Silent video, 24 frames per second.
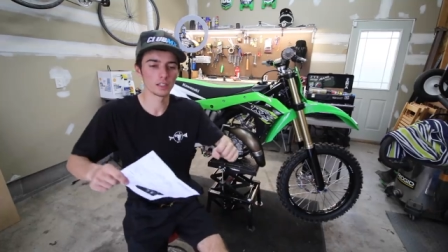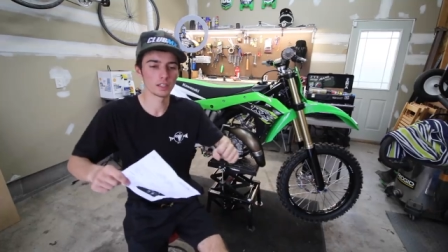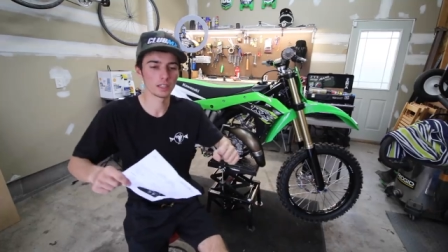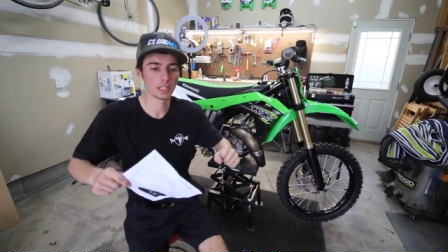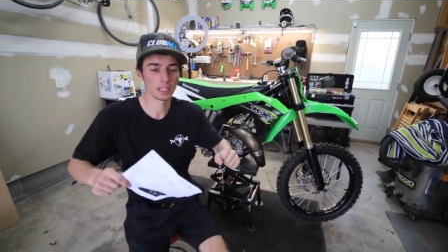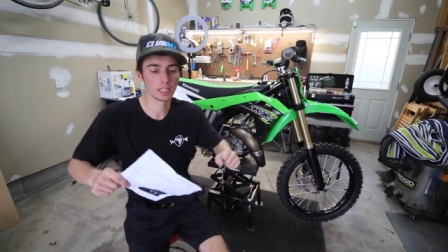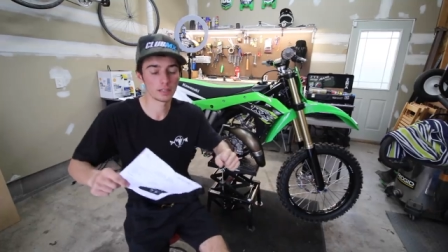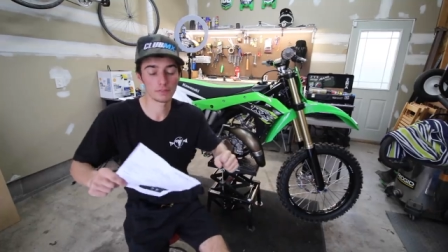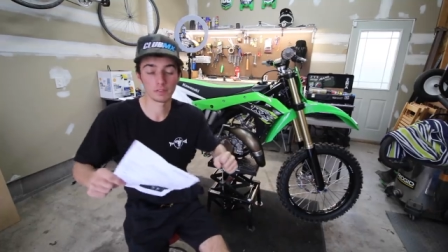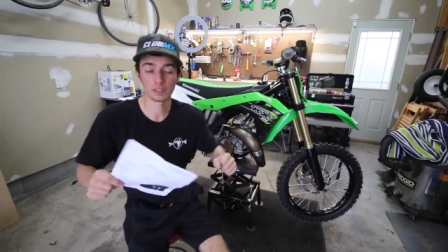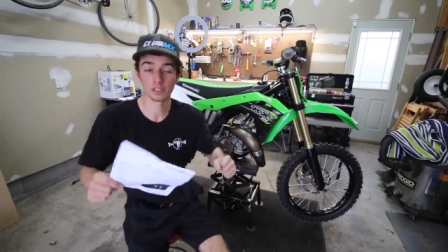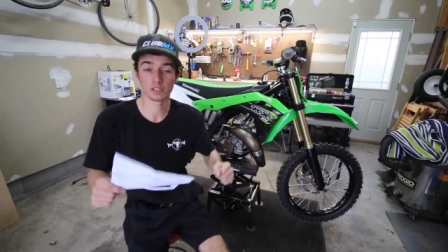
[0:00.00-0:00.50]

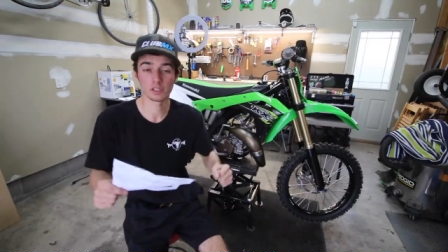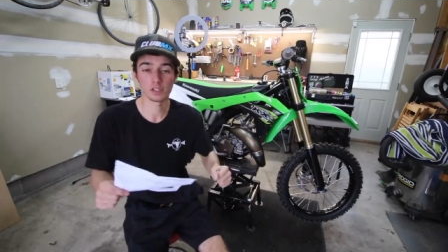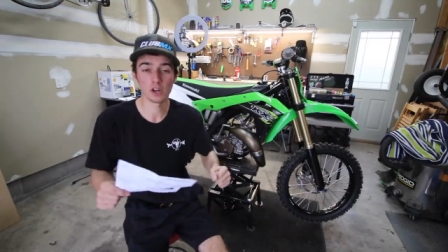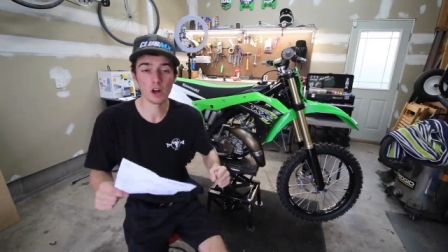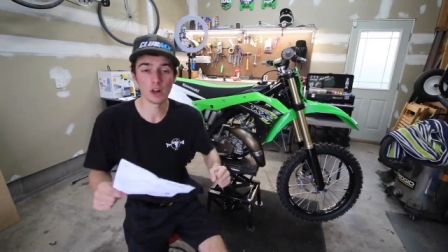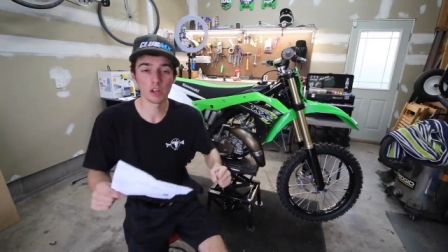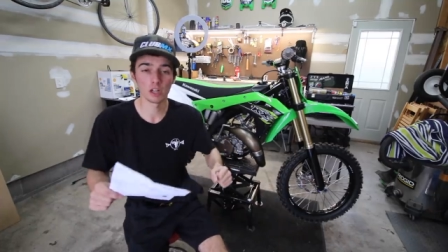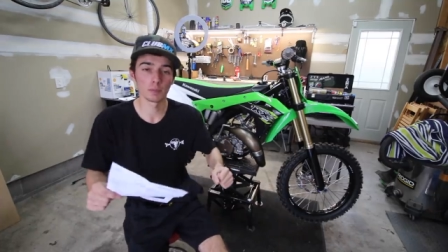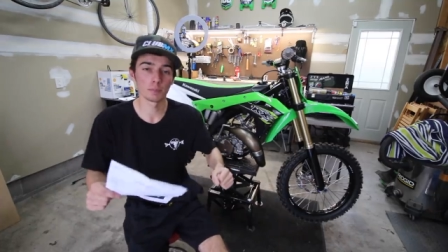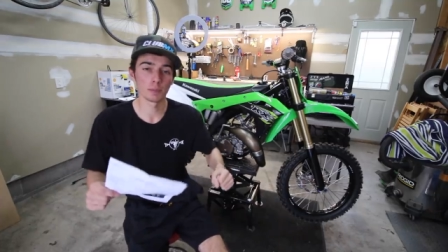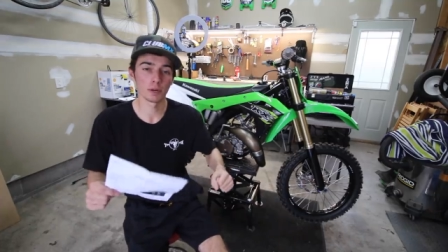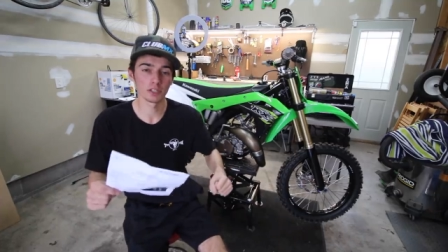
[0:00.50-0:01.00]
like if you're a
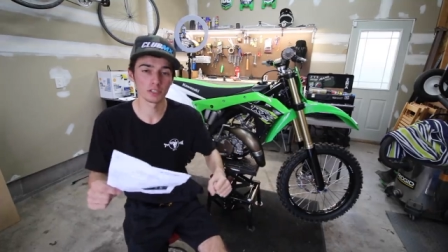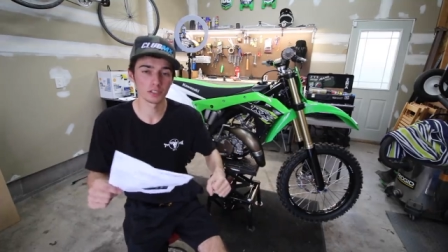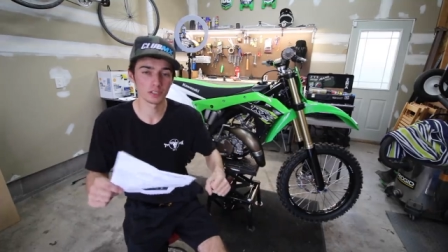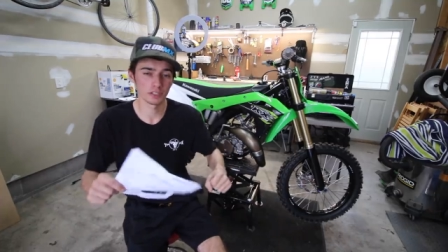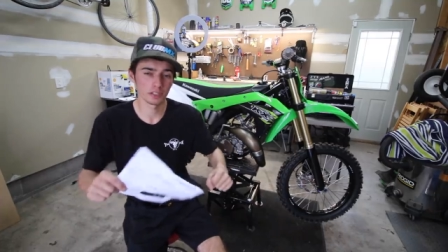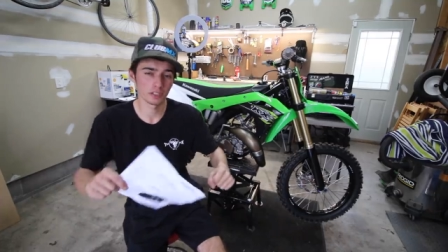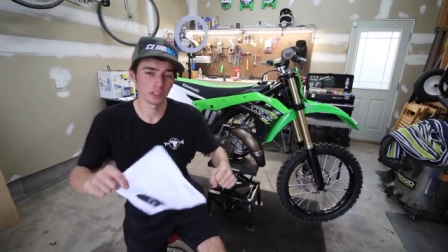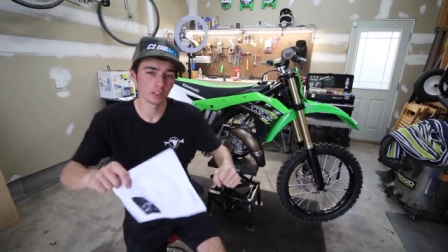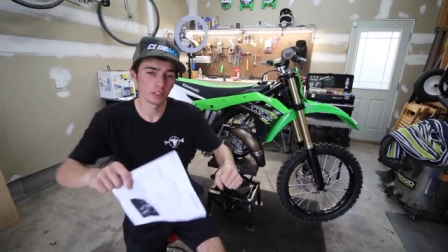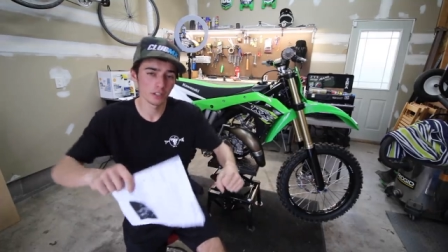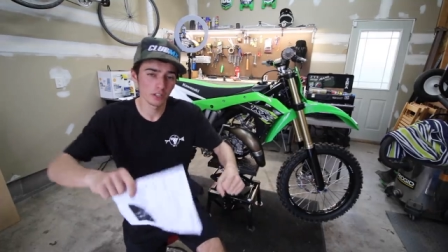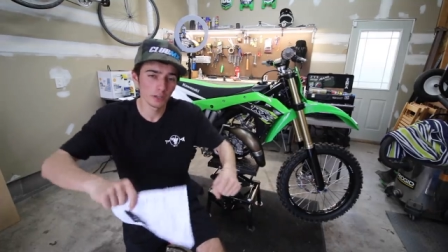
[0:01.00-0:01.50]
taller person,
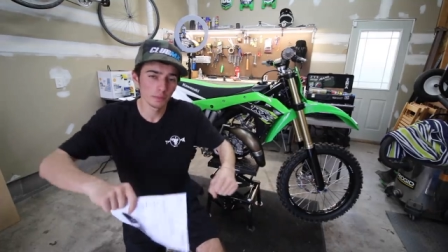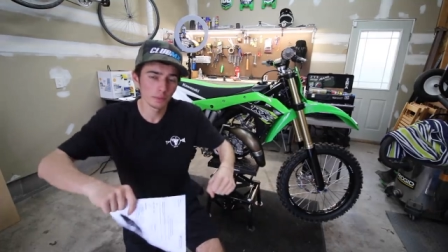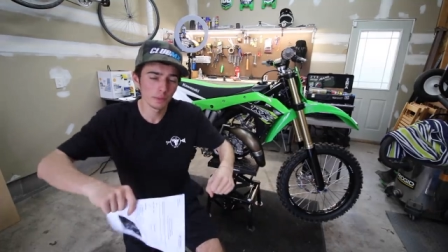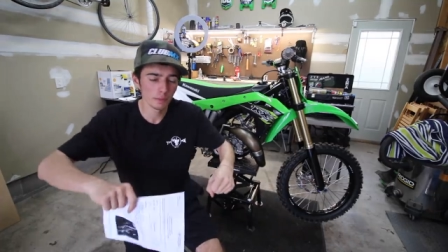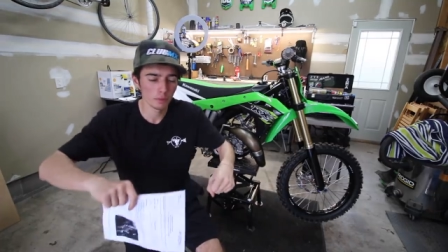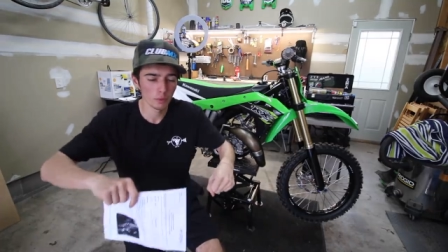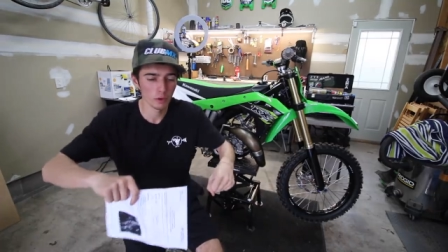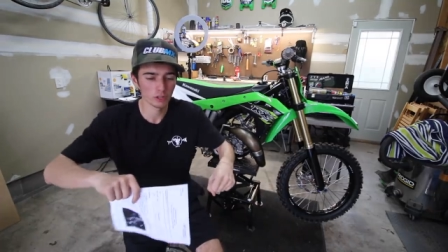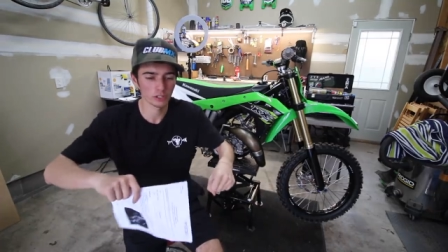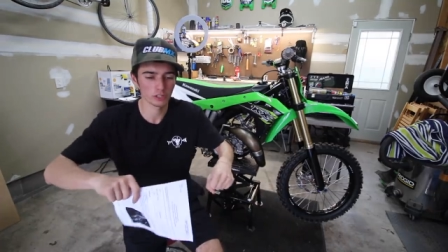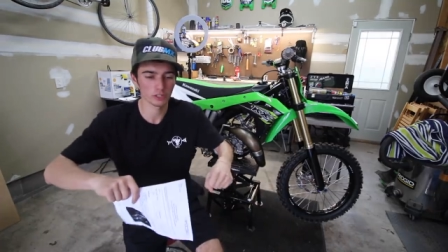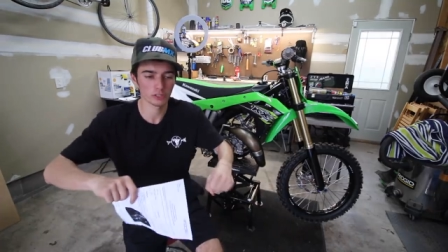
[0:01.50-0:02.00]
you're a little
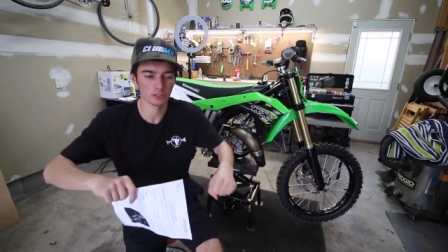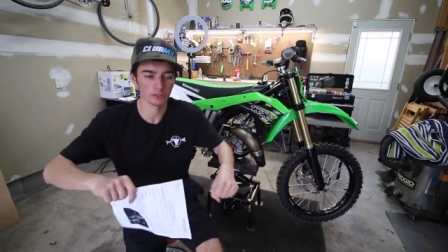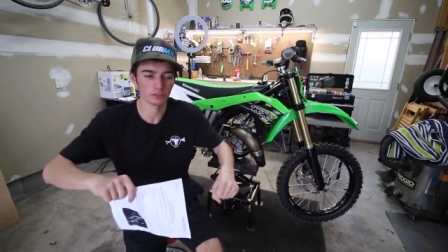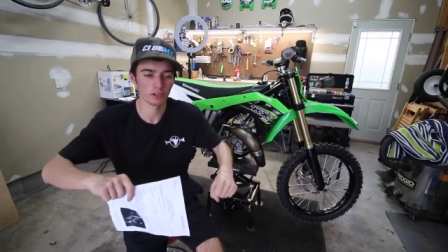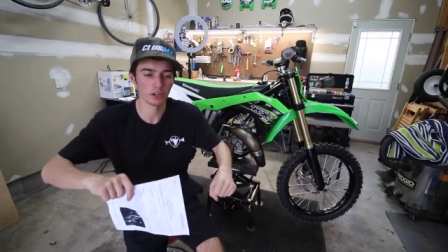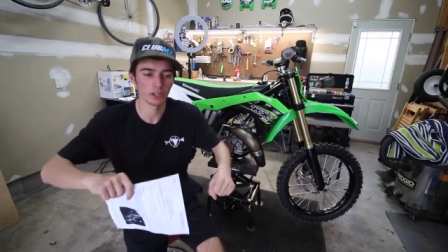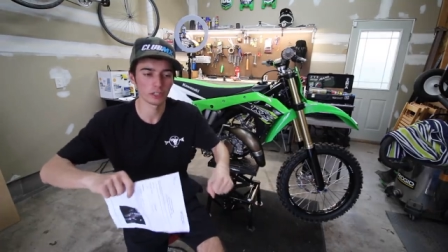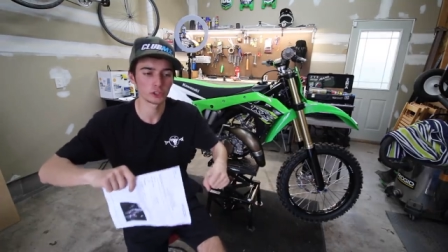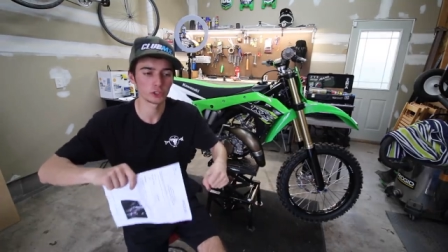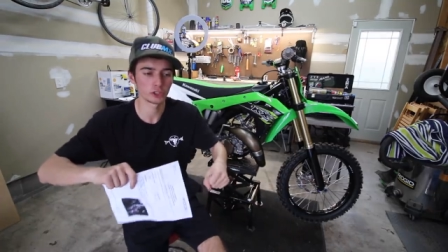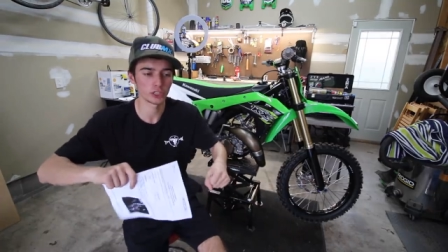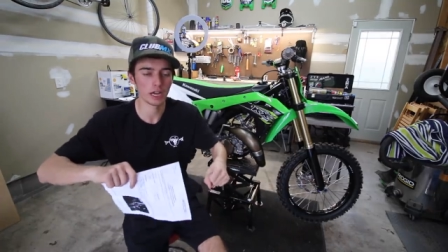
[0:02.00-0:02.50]
bit more
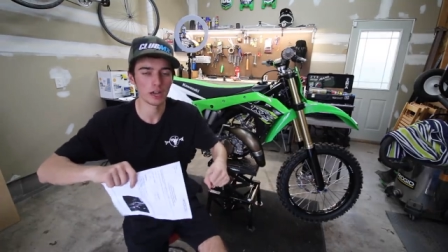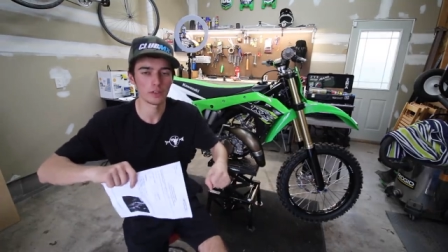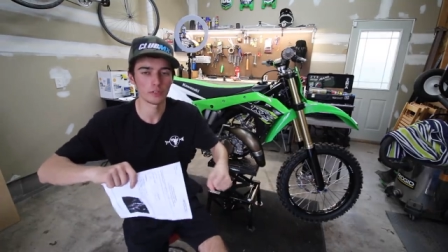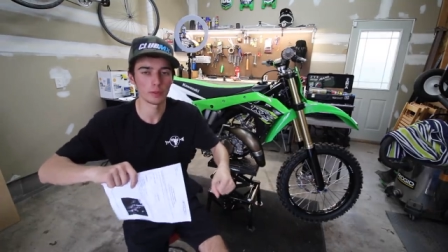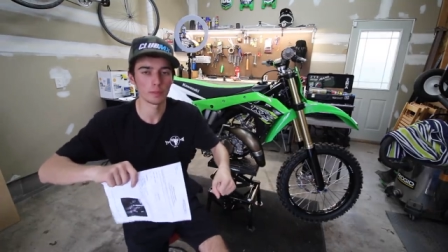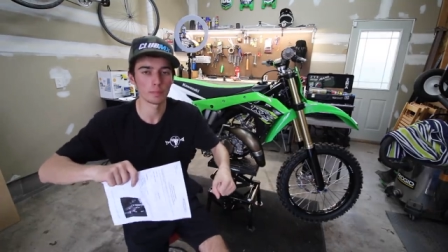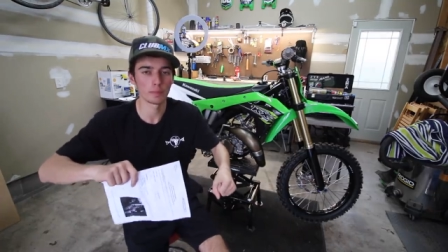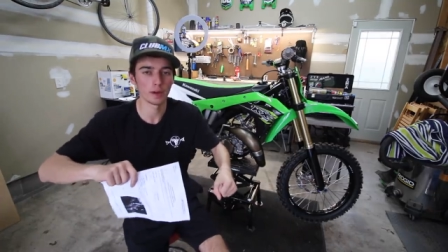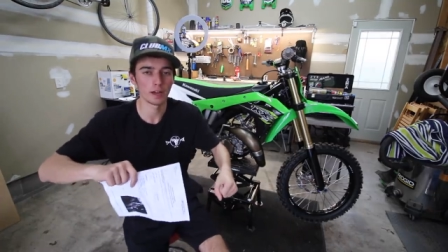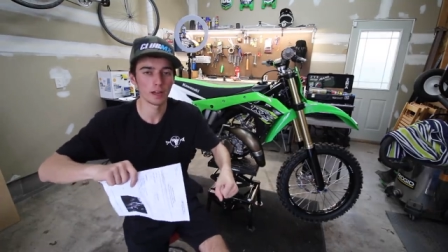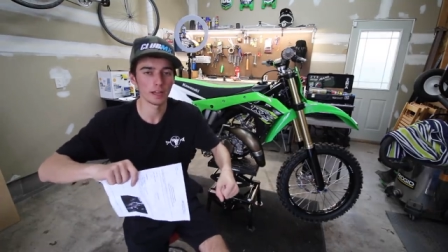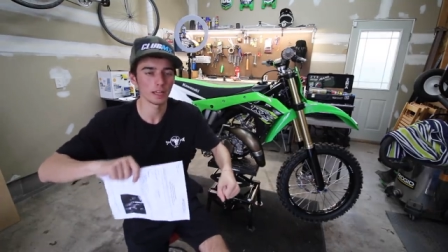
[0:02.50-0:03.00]
scrunched on
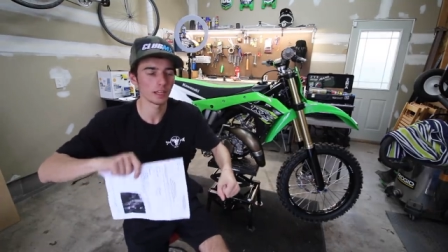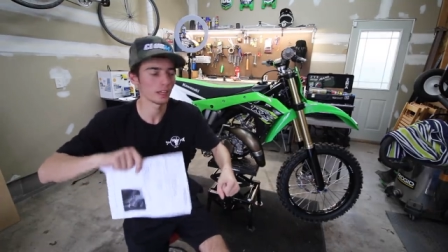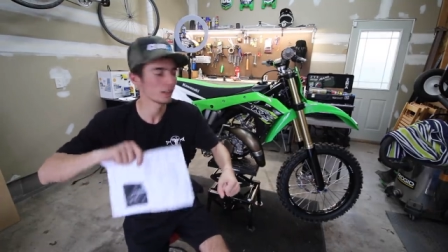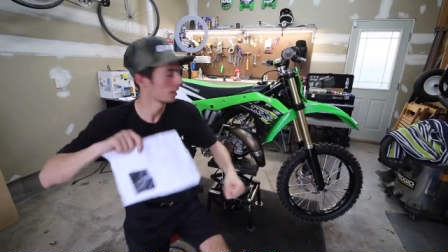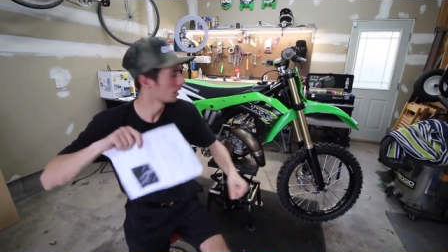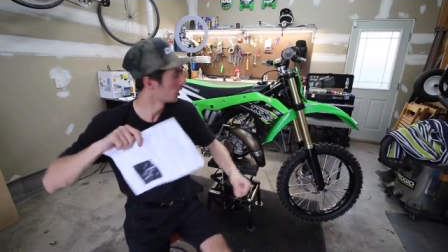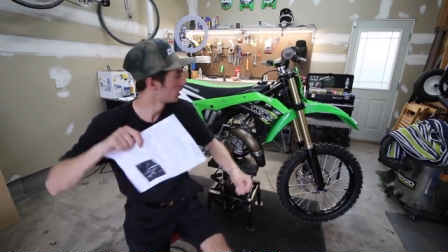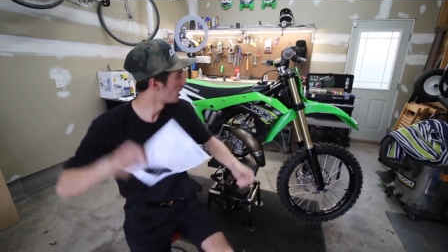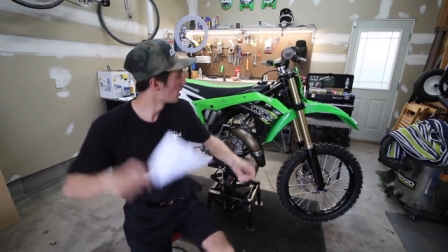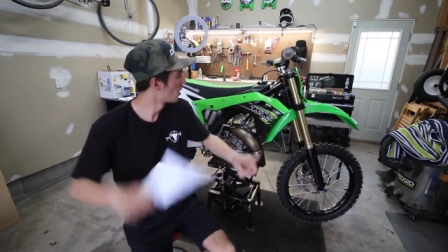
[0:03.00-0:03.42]
the bike,